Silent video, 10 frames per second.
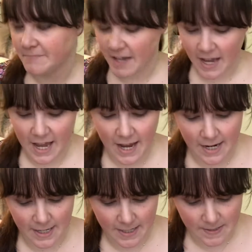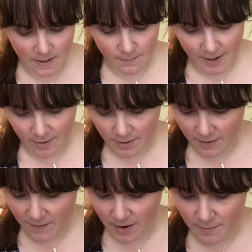and he's apparently a
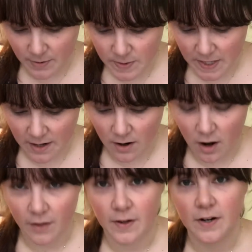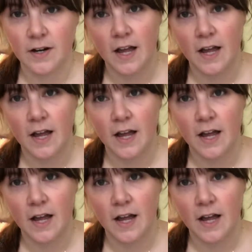very amusing author.